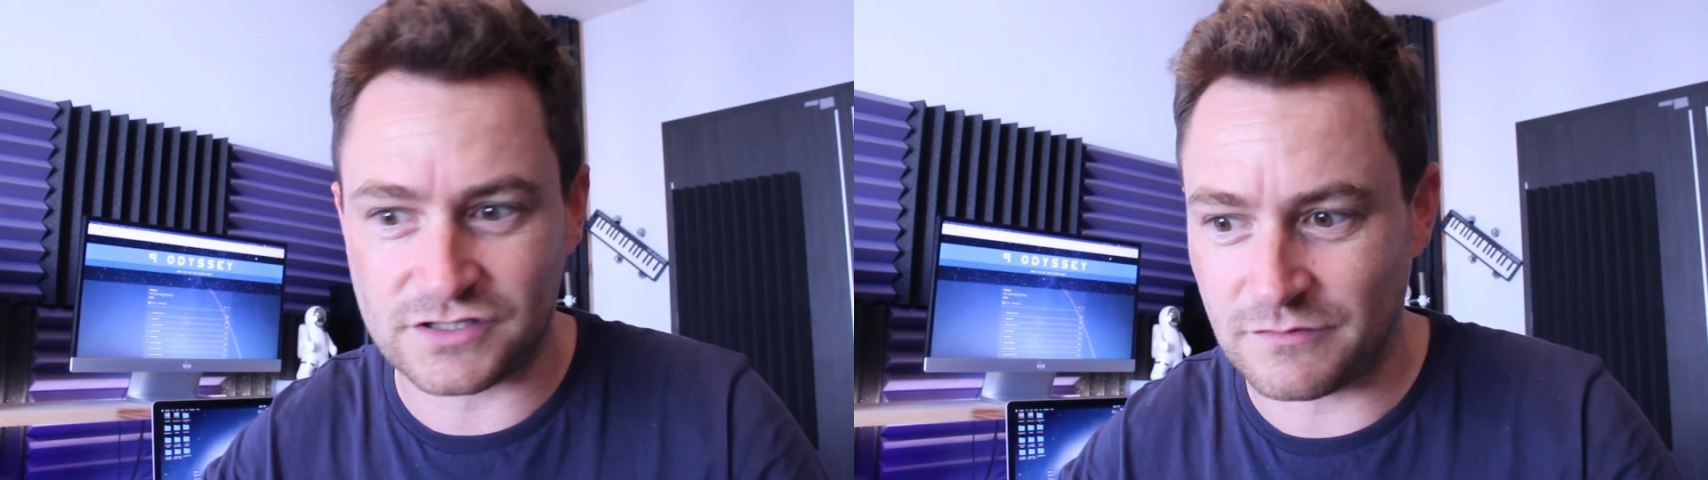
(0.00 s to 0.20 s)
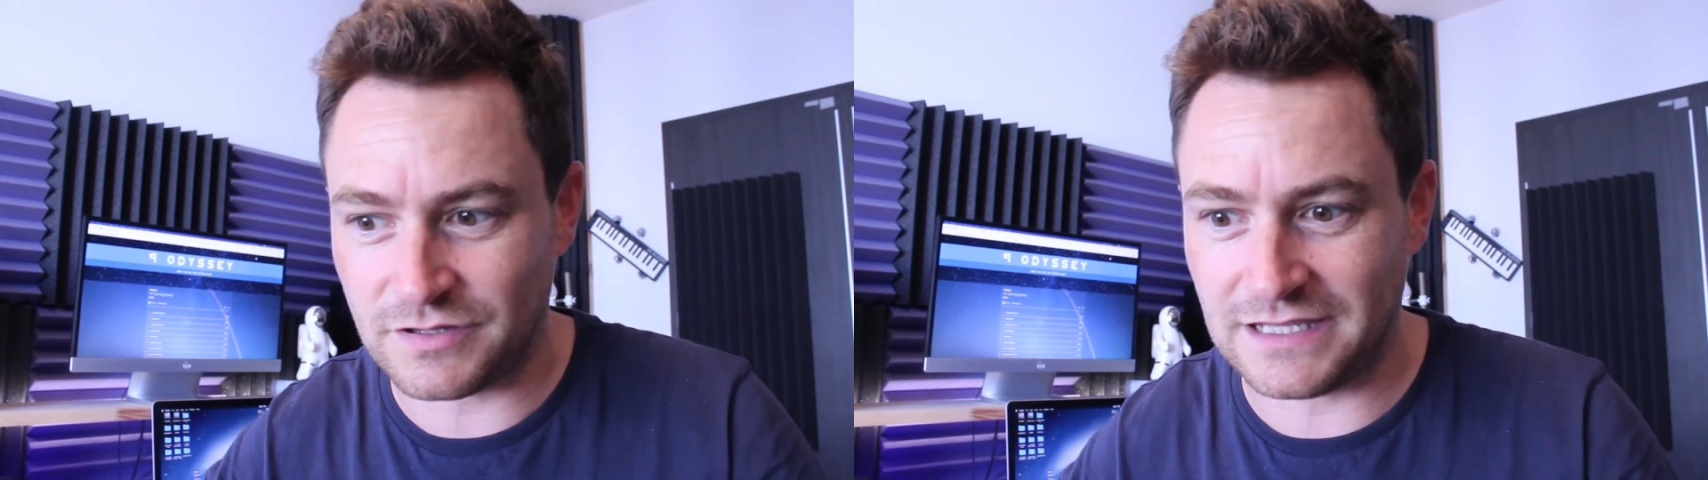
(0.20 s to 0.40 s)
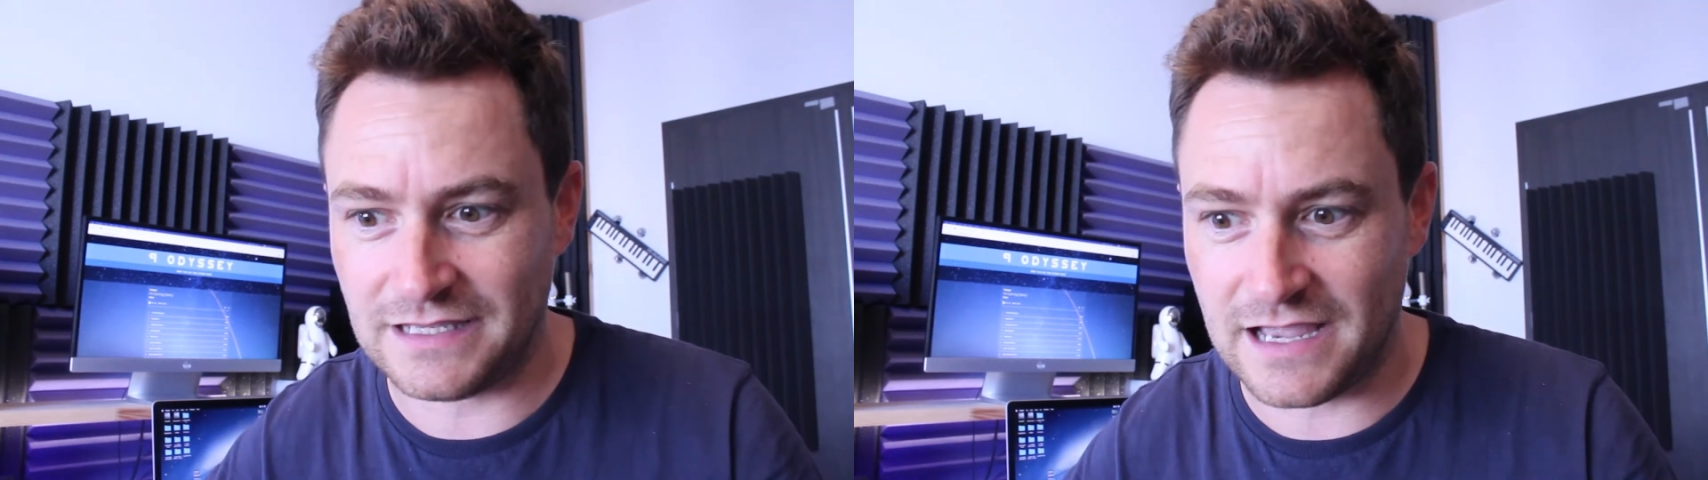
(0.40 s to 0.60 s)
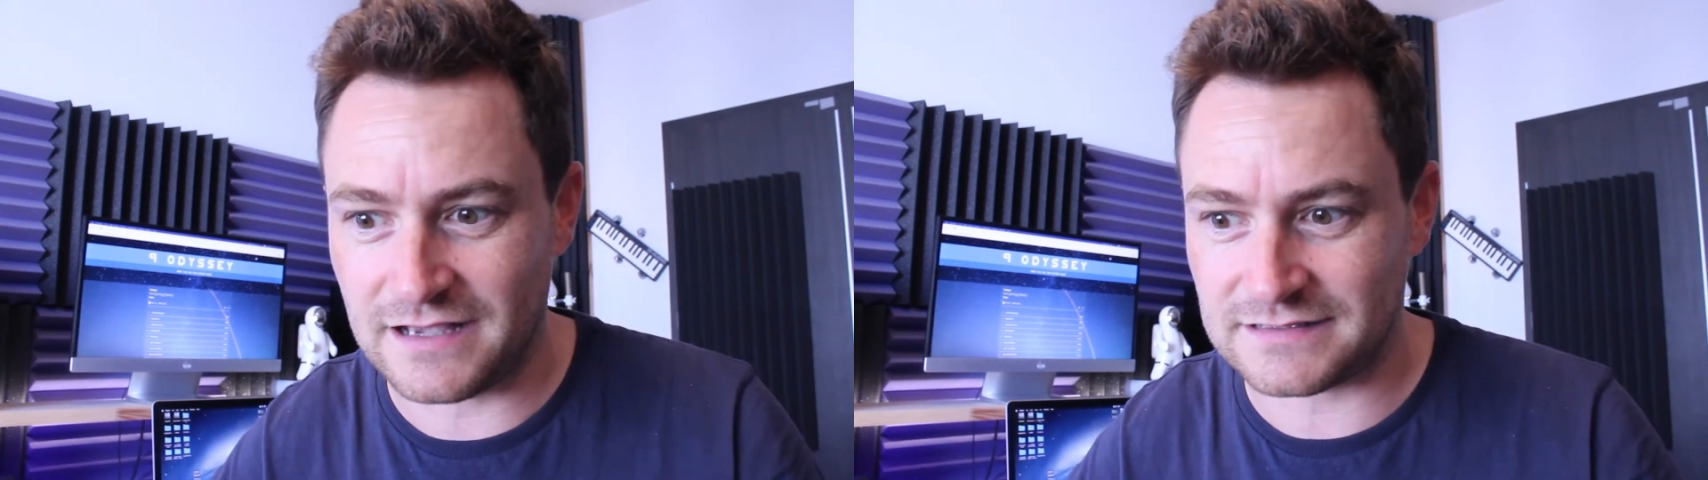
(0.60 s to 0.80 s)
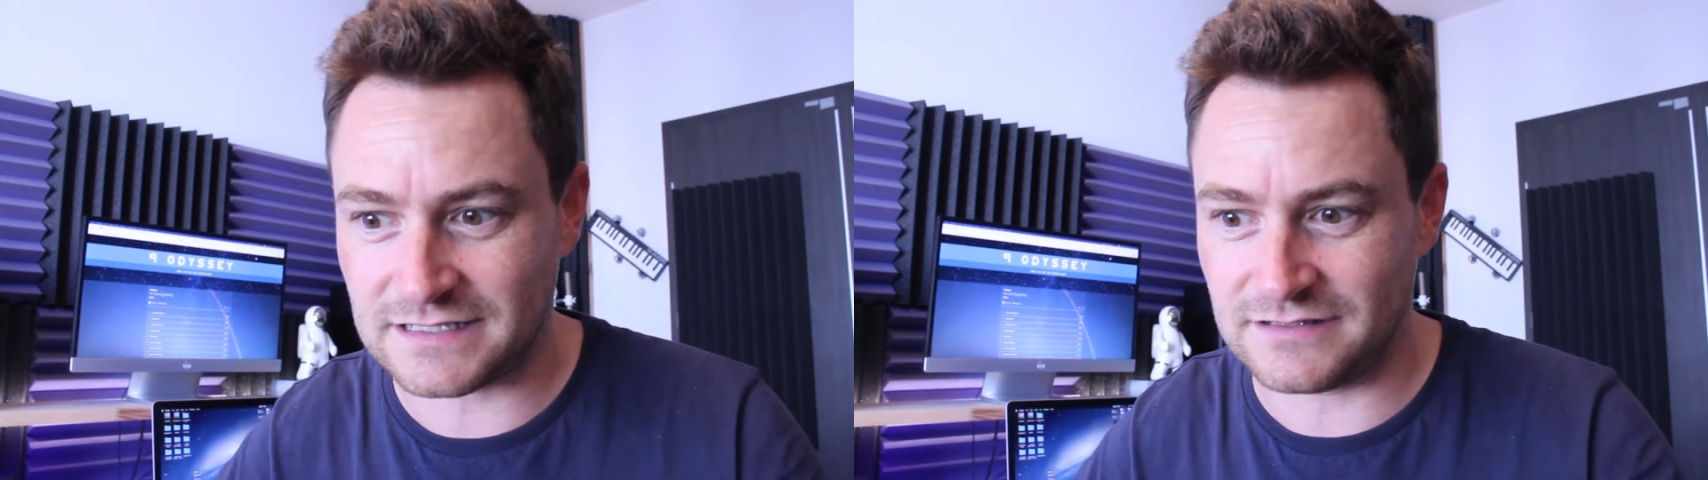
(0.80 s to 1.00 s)
something
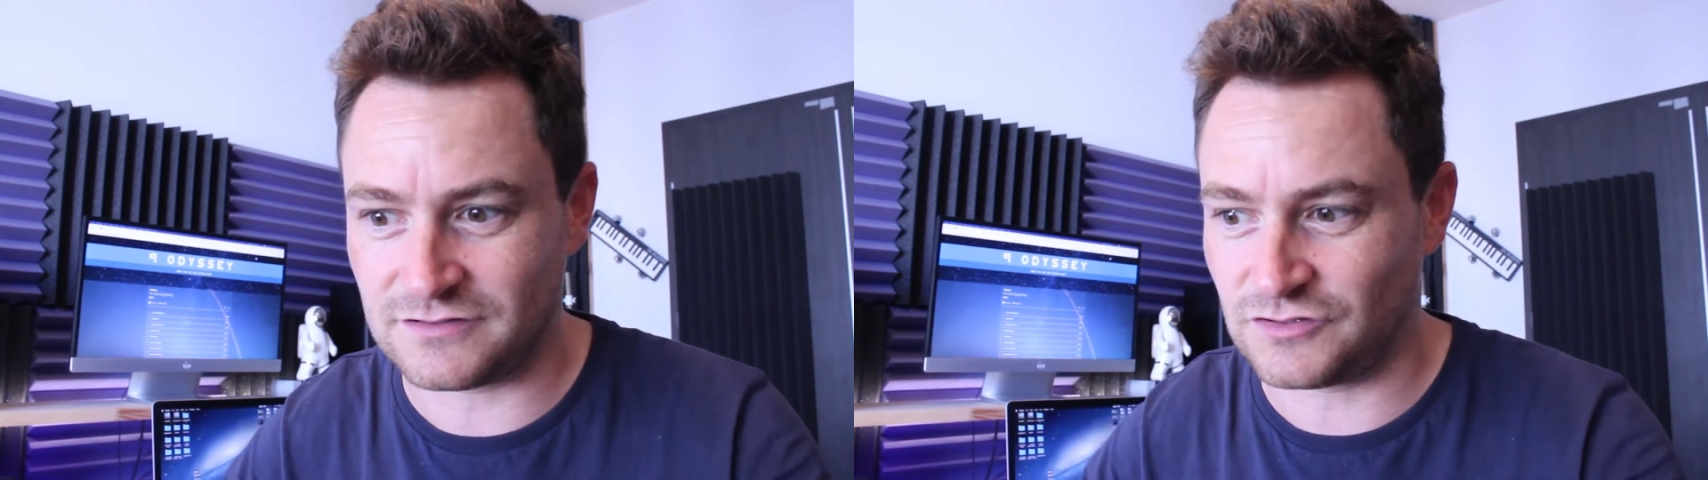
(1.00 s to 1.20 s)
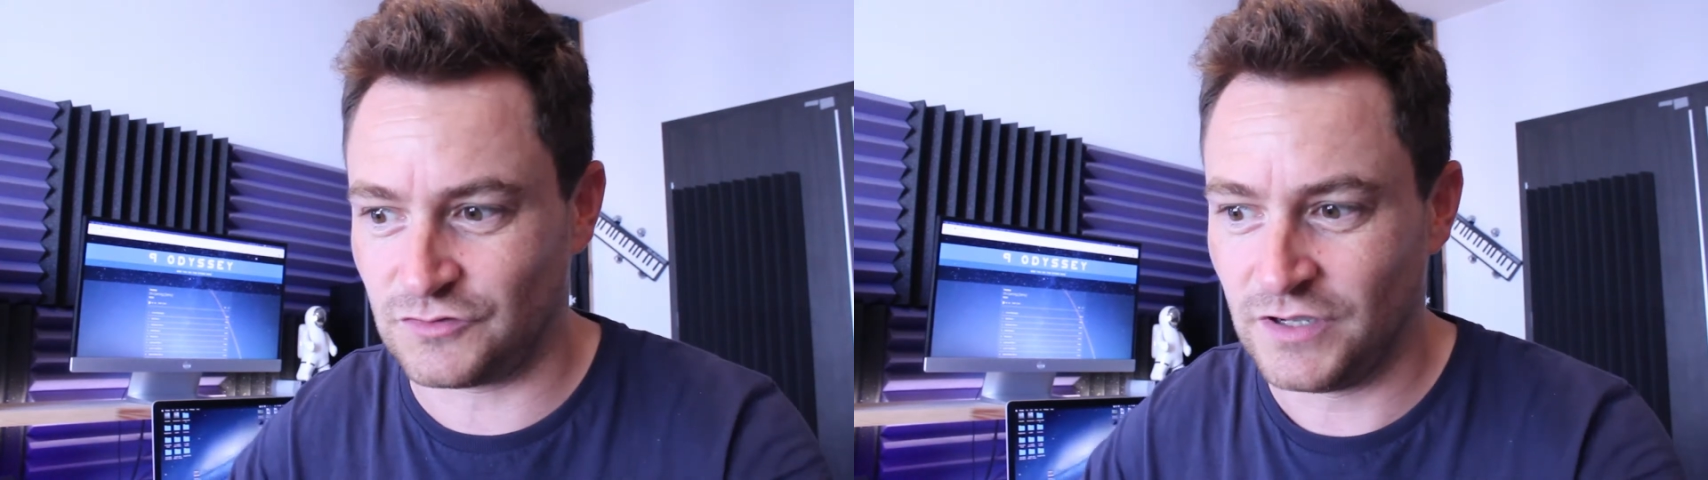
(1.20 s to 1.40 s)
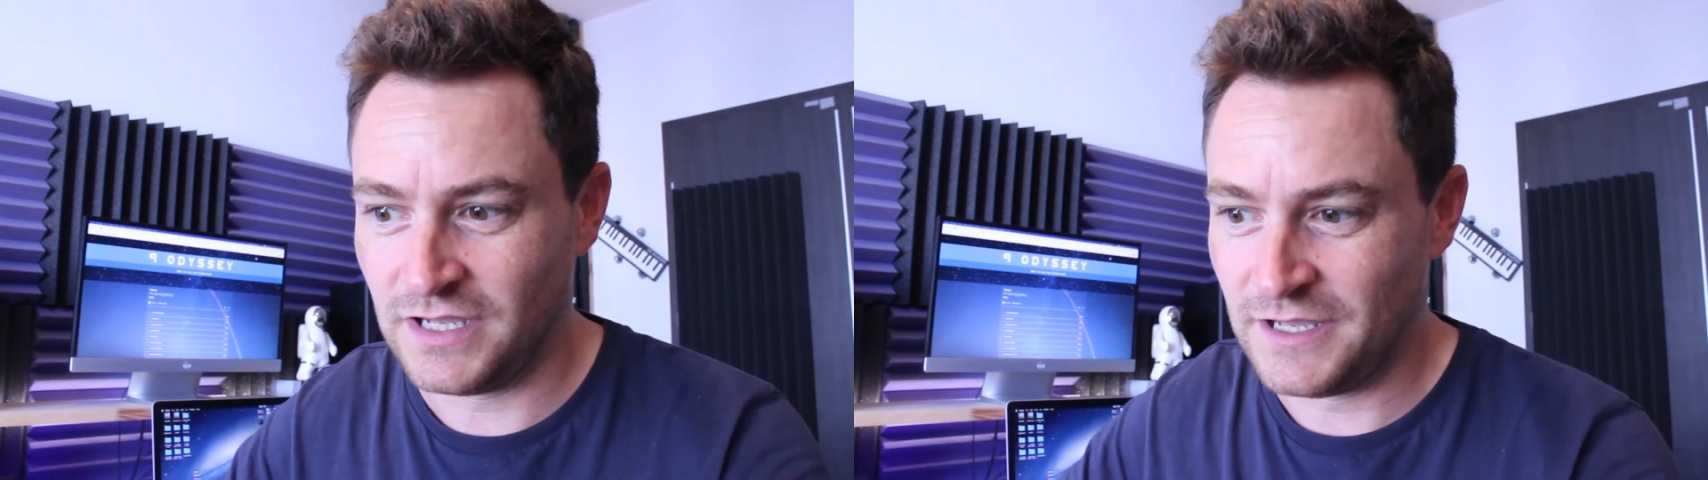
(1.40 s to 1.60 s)
else and you